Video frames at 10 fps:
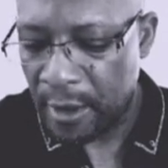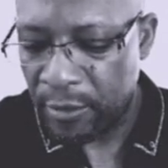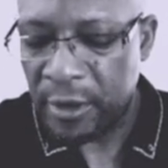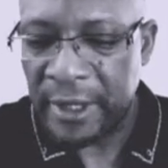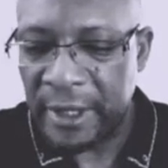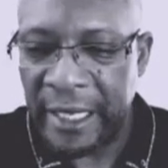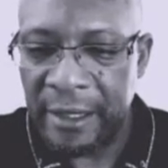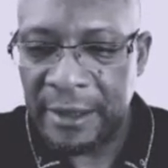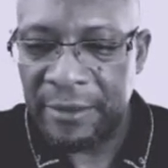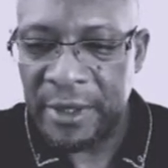But hey,
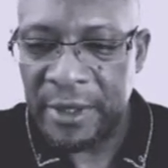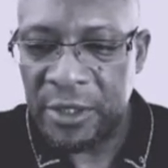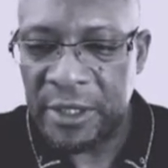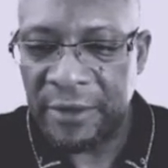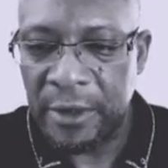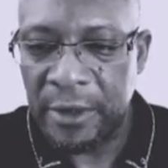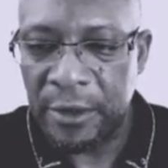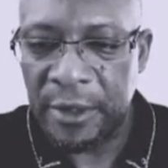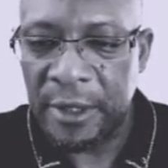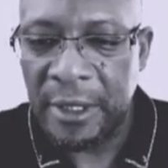let me just have a look.